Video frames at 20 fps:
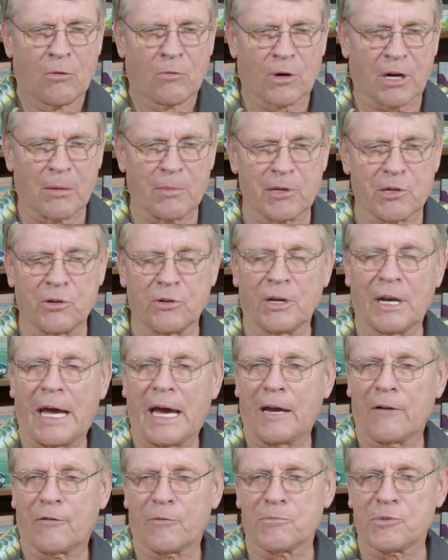We're coming to you
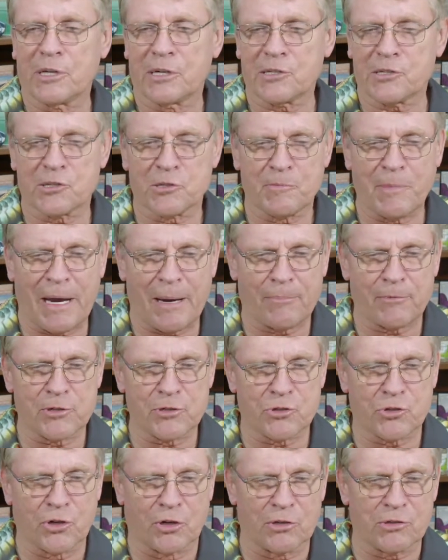live from Genesis
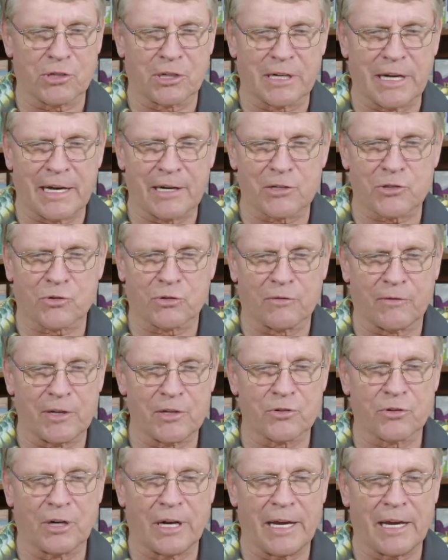Baptist Church at Dinosaur
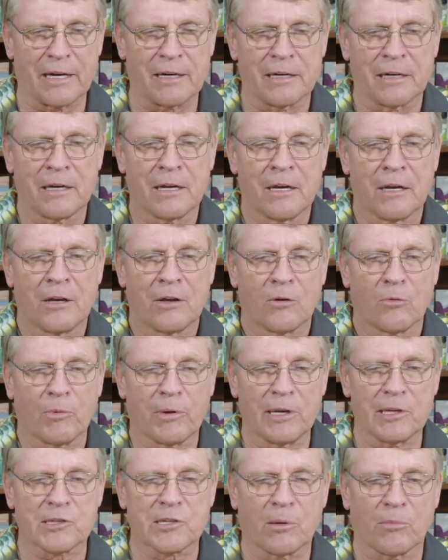Adventure Land.
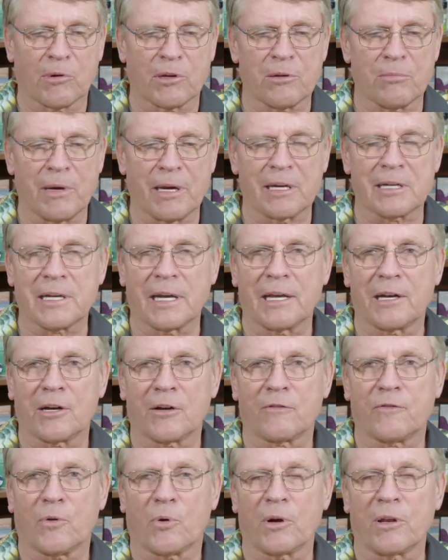We need someone to maintain
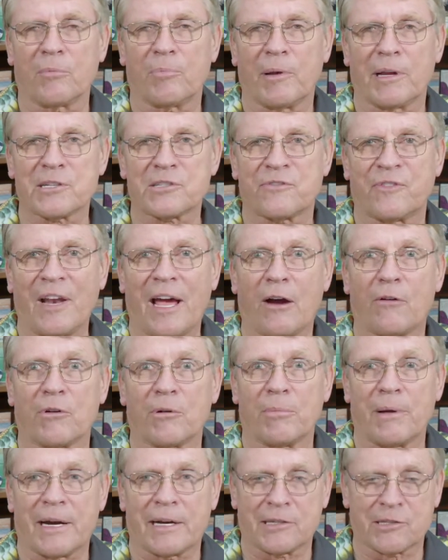our 40-plus
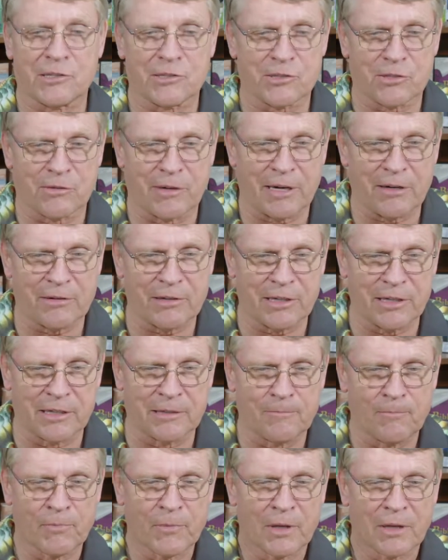flower boxes around
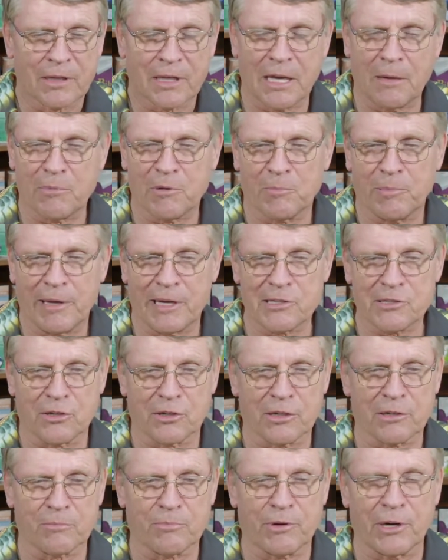here. Keep the place
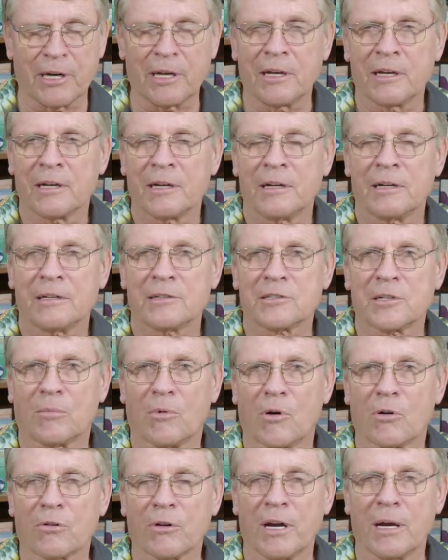looking pretty.
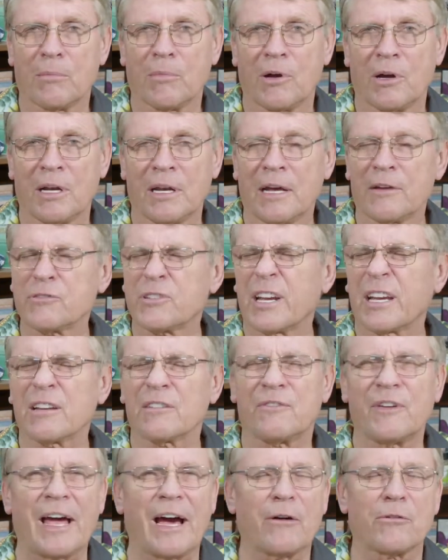Some old grandma loves
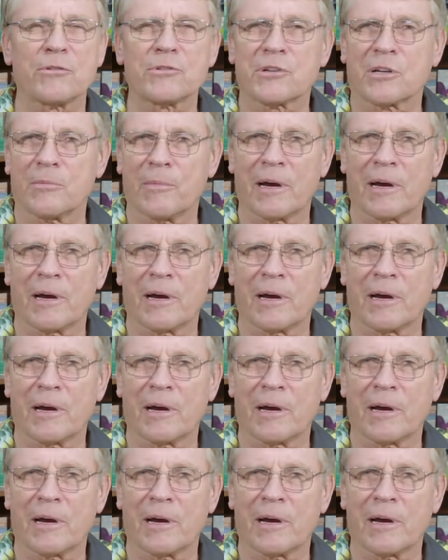taking flowers.